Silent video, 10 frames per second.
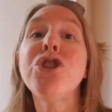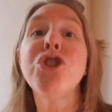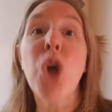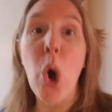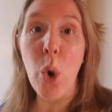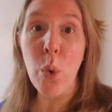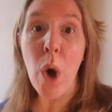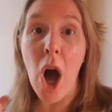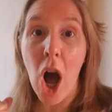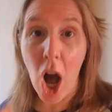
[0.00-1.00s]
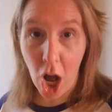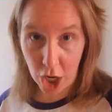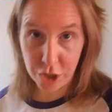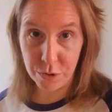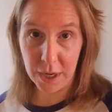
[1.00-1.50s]
so
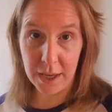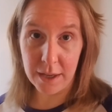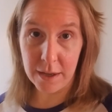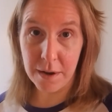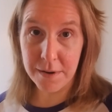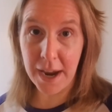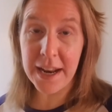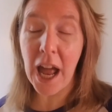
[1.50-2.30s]
hungry, all right?